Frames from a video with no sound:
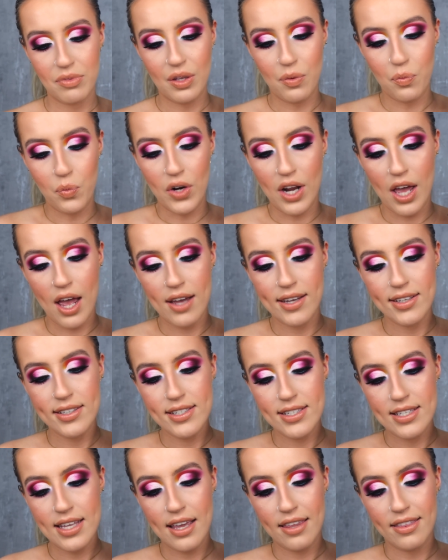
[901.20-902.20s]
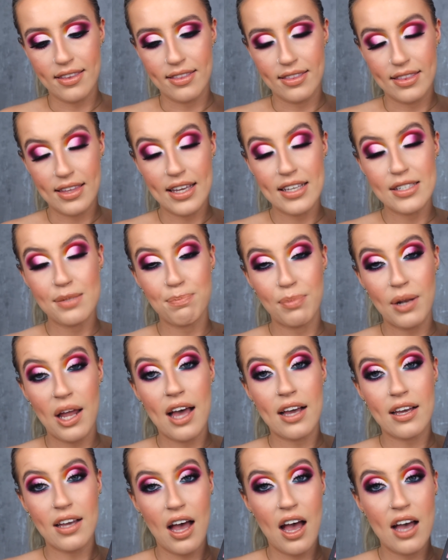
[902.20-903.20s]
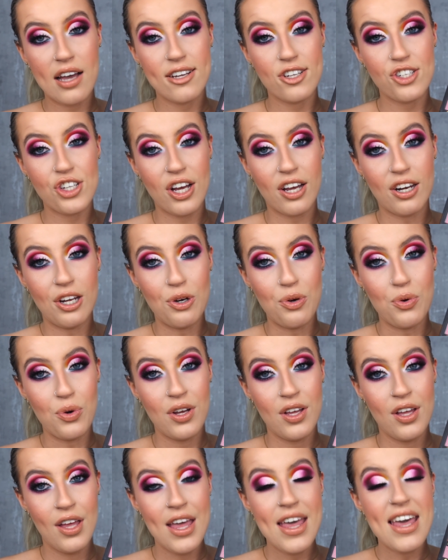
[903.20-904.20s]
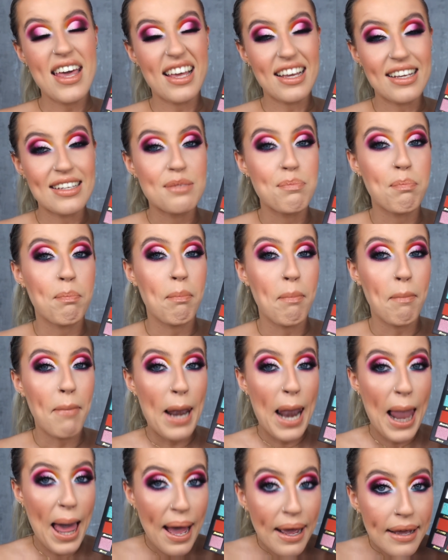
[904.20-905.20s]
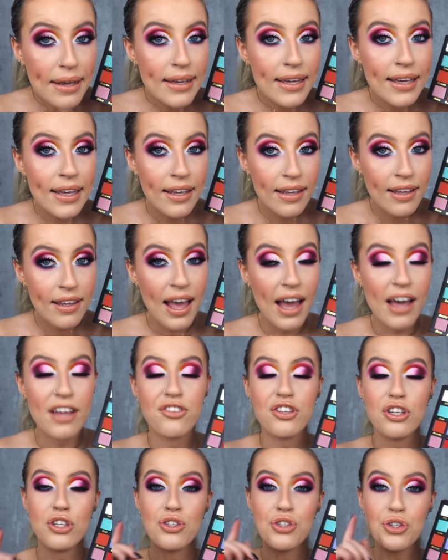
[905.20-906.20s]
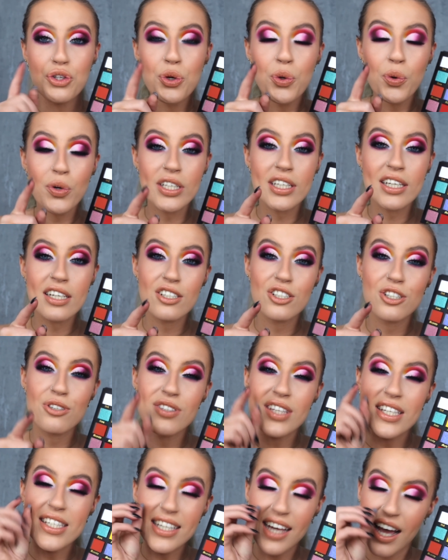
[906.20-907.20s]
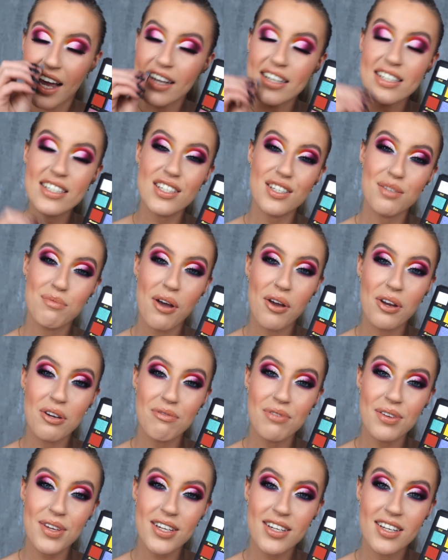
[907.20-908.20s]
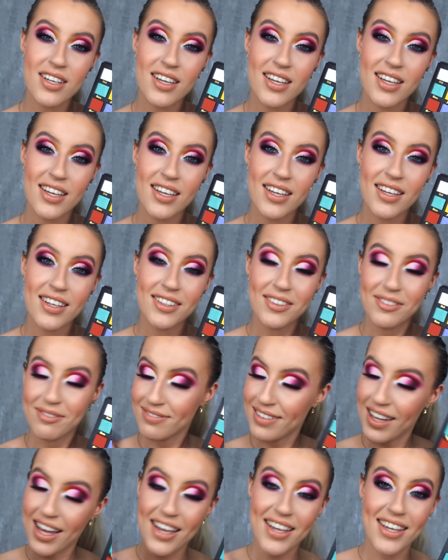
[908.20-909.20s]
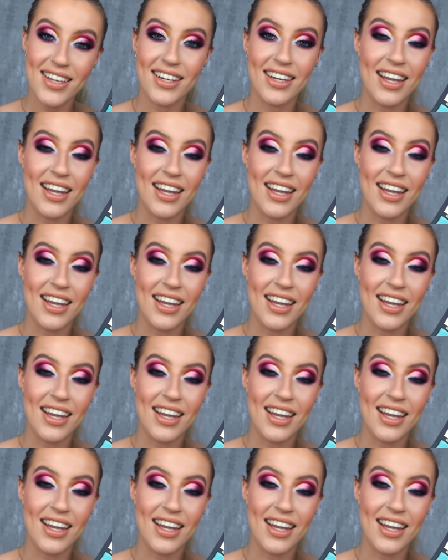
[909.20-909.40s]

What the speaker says: Then when I say that this black eyeshadow is black and that you only need to use the tiniest amount of it, I ain't